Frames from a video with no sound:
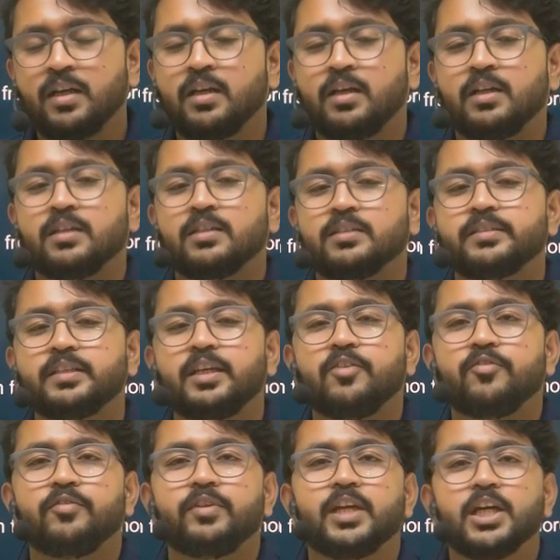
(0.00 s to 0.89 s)
See,
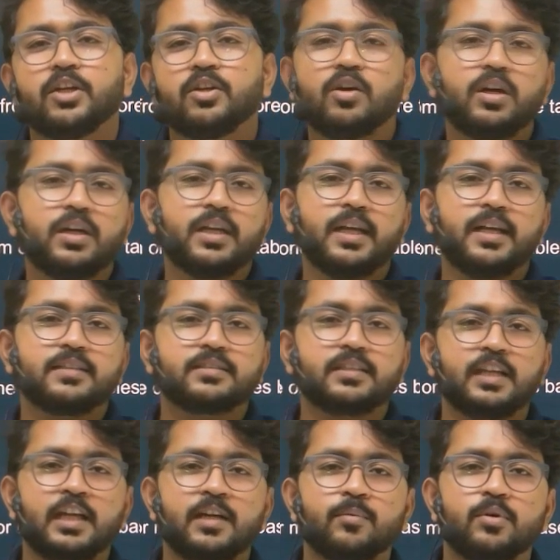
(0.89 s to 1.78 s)
we are not
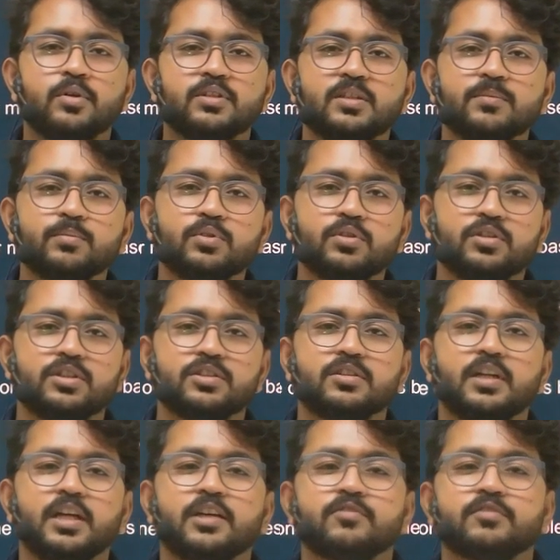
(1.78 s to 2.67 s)
asking about the bookish
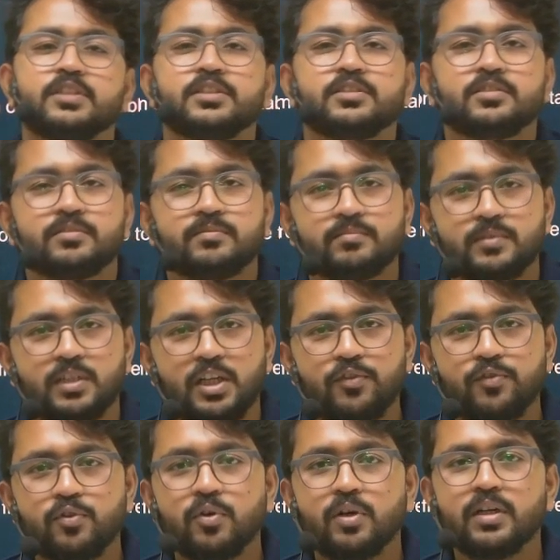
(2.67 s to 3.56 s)
language. If
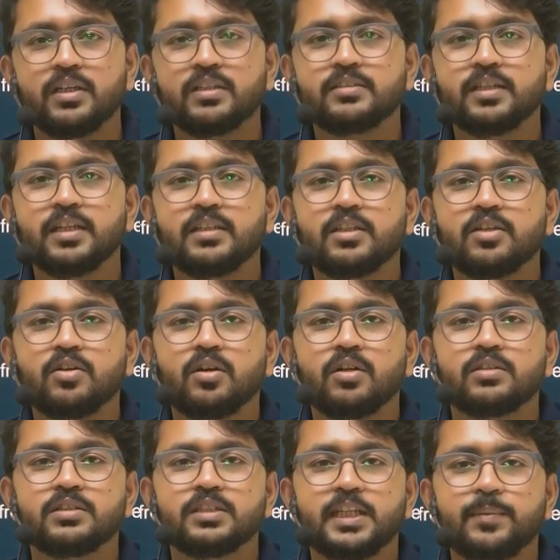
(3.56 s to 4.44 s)
you understand the
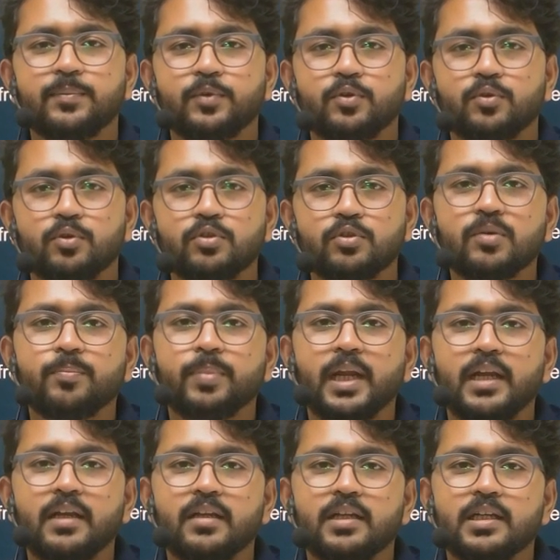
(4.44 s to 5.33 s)
concept, you know the
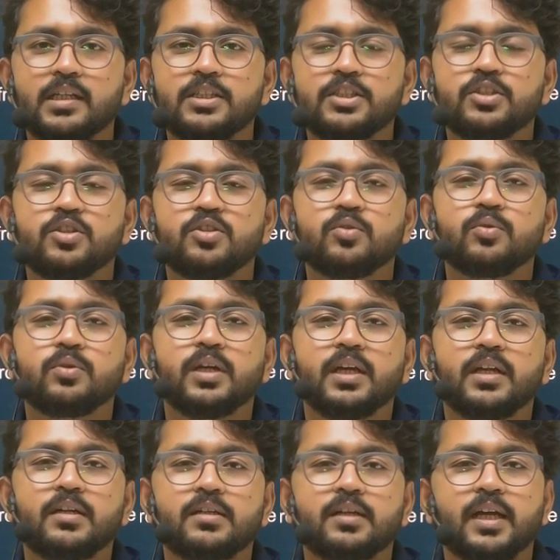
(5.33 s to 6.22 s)
practicals, you
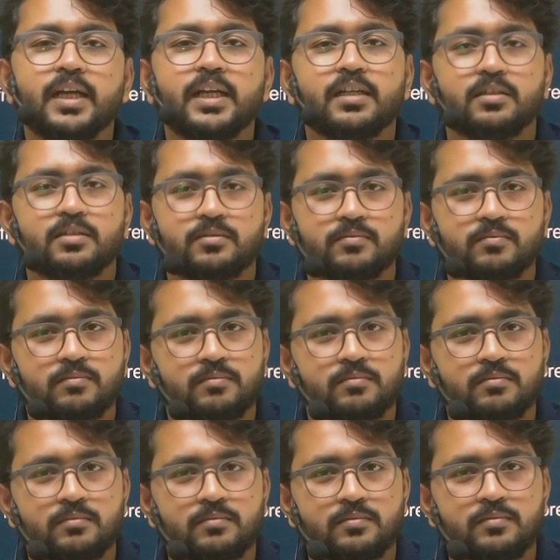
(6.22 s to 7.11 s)
can write
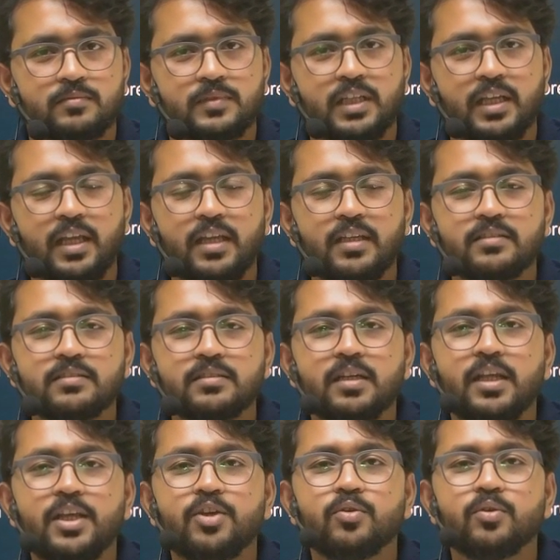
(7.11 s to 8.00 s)
easily.
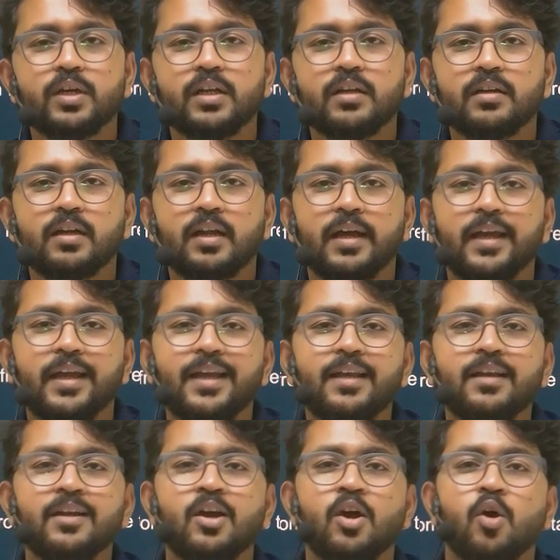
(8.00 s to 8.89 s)
You can write
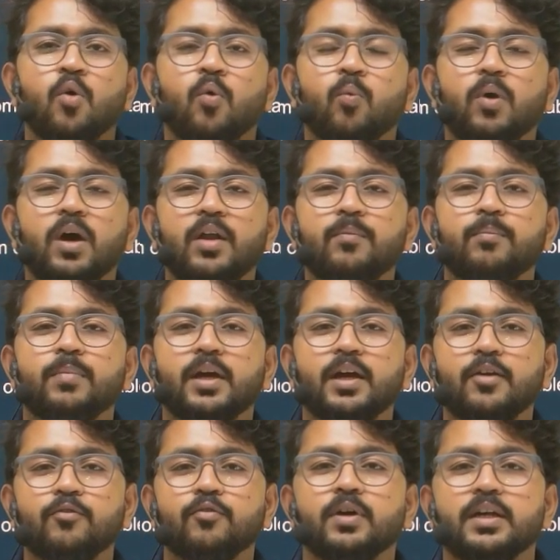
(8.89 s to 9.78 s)
one by
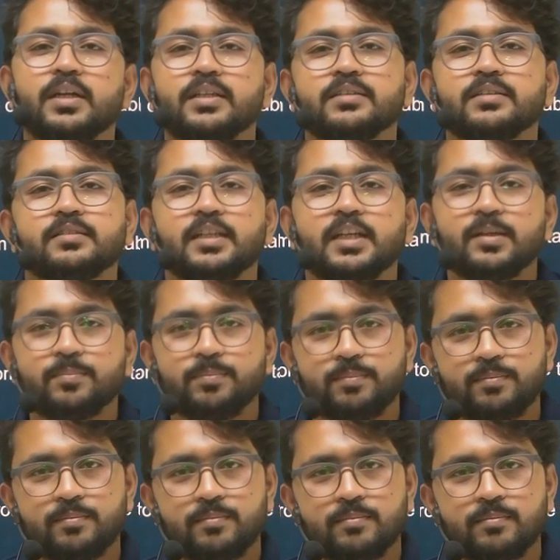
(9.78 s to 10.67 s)
one step,
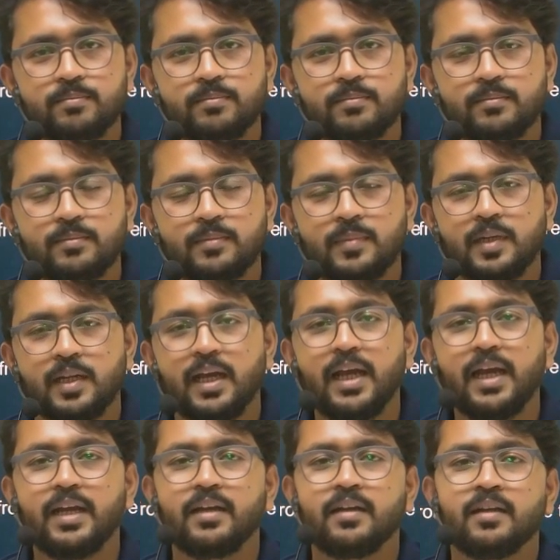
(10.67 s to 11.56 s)

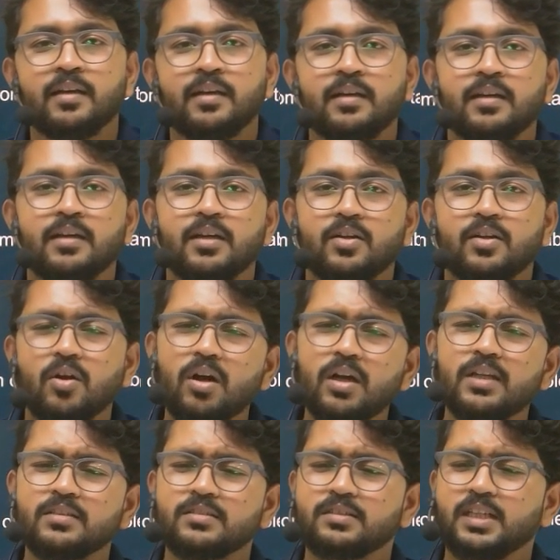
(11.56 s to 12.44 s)
and not
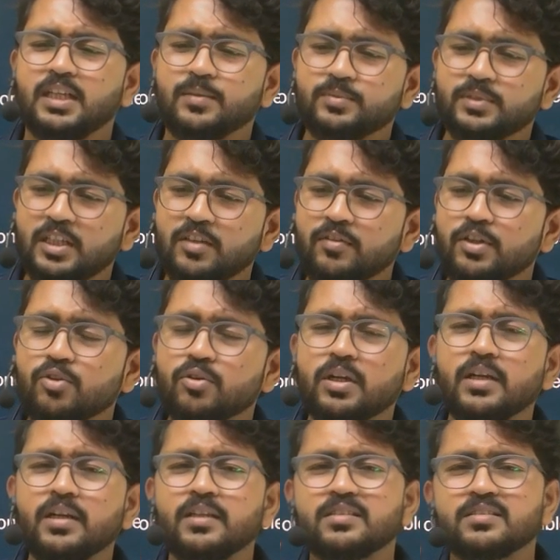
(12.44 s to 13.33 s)
steps, even you
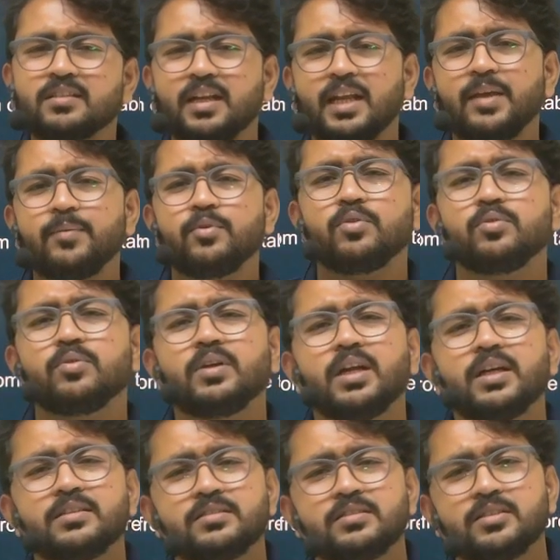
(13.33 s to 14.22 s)
can describe your
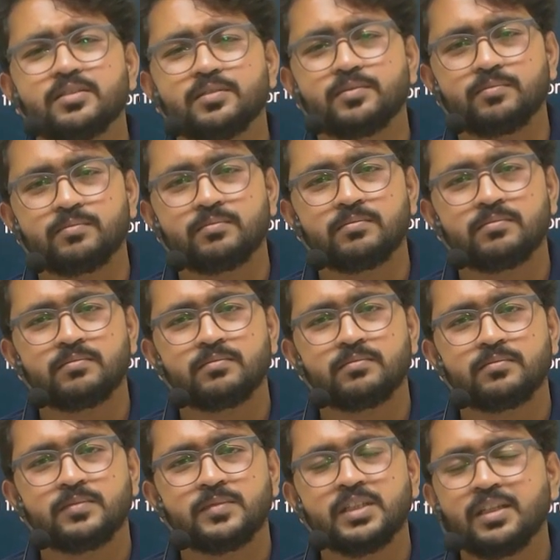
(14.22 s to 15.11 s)
answer.
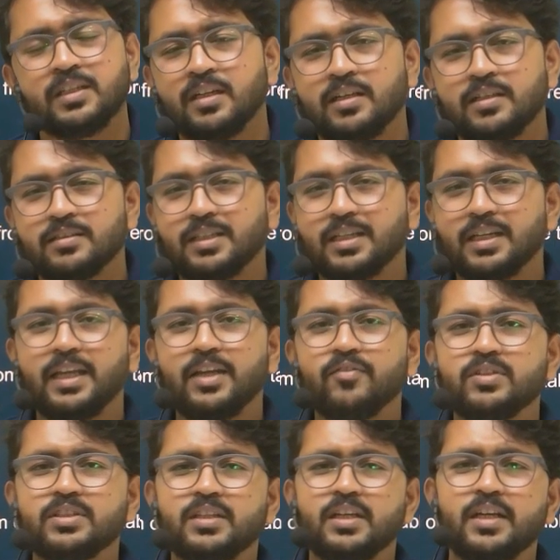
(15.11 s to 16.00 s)
The
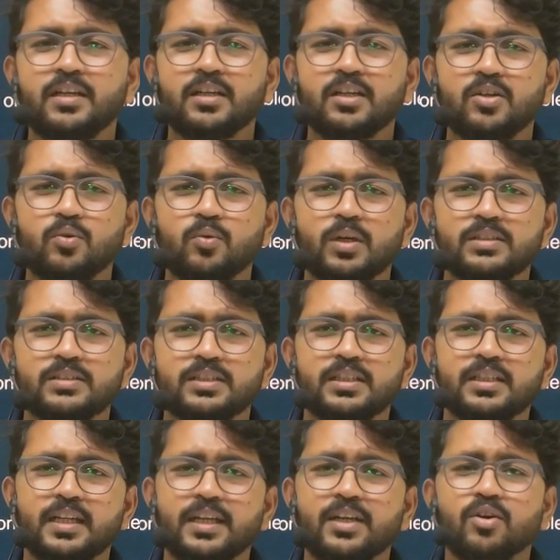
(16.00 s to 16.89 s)
invigilator who was
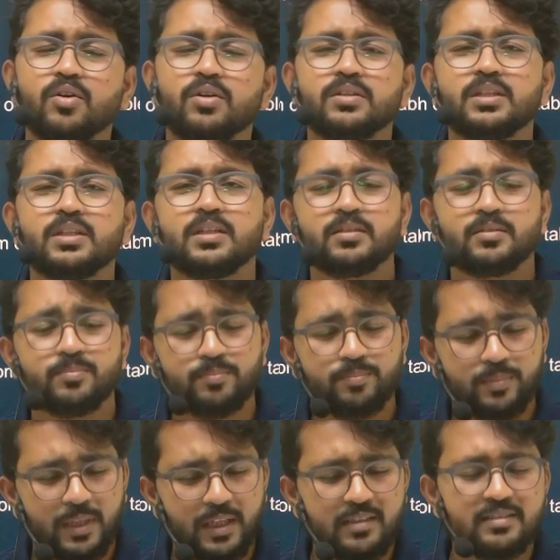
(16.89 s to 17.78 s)
sitting or the
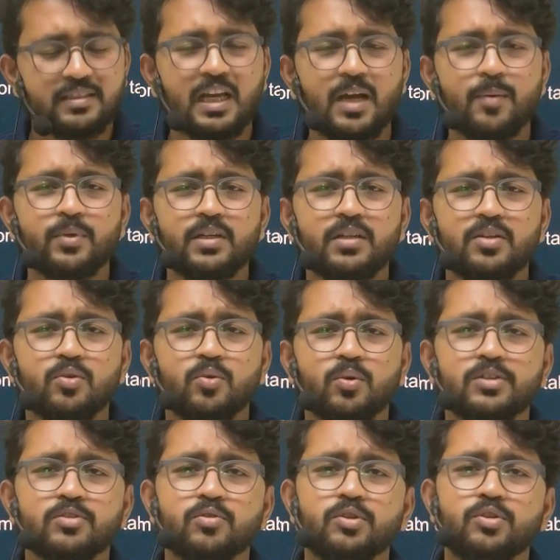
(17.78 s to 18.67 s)
examiner who are
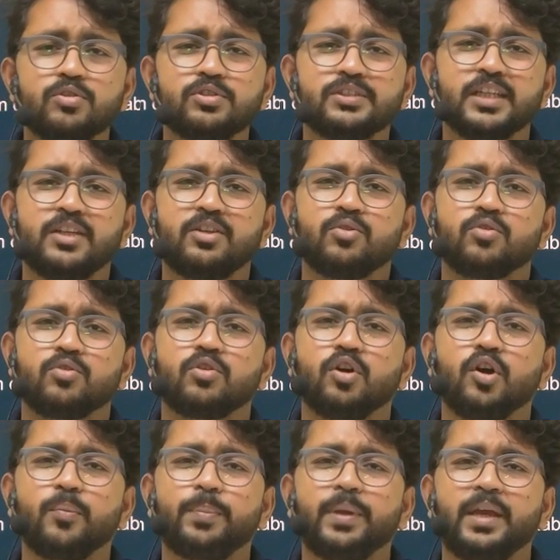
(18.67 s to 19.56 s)
going to check your
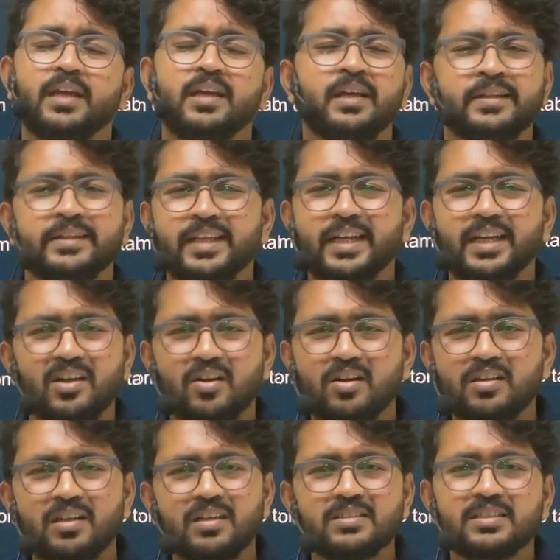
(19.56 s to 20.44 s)
copy, they are not
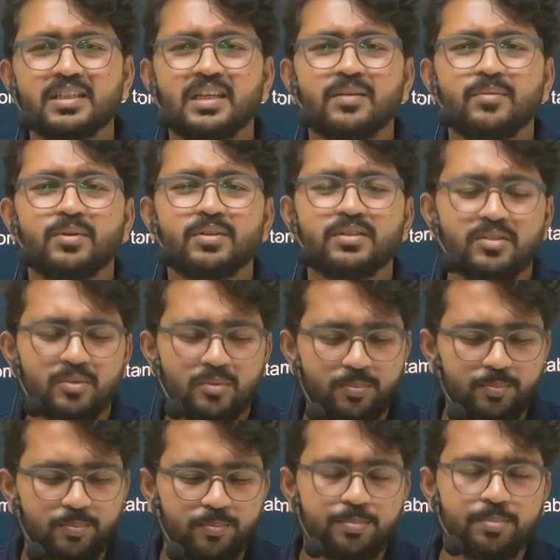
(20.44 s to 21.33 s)
asking about your
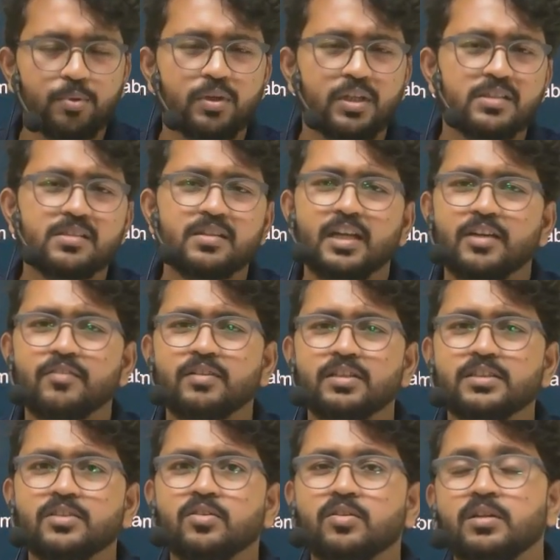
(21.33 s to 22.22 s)
bookish language
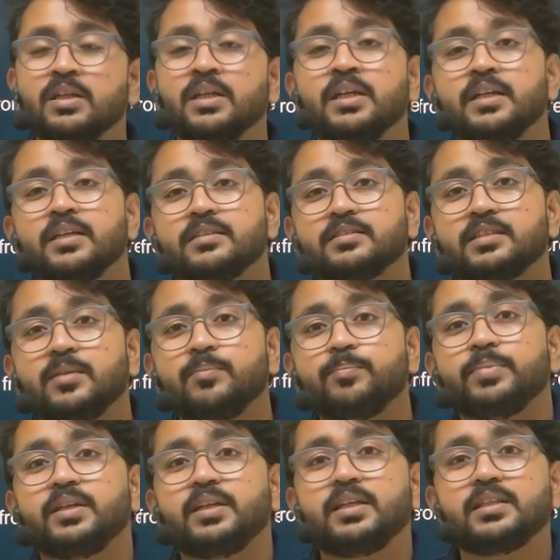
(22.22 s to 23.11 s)
and all.
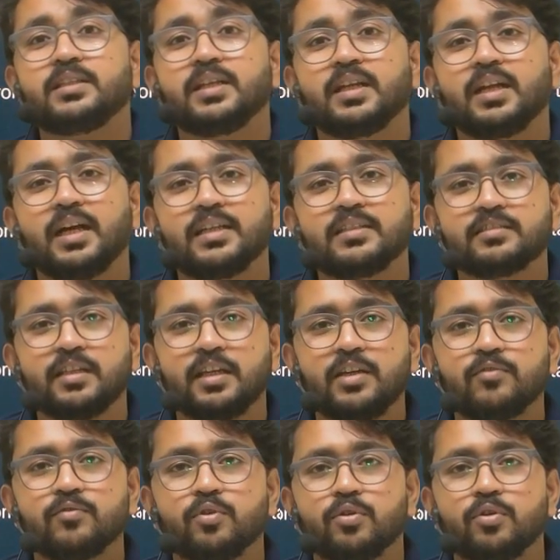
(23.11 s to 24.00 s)
Simply they are asking
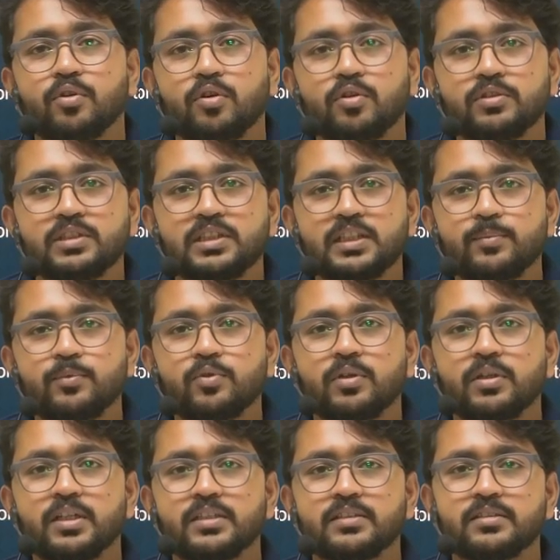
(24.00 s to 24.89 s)
what concept you
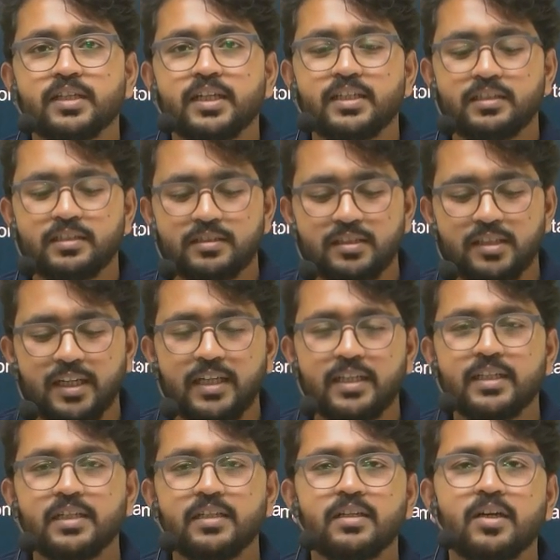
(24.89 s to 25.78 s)
understand, just write
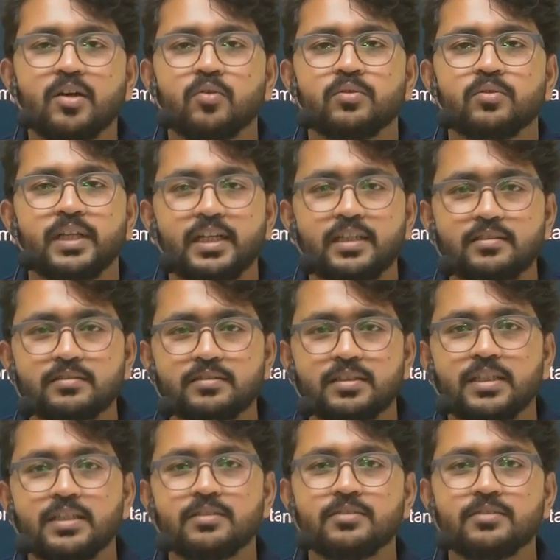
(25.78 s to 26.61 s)
it down, that's it.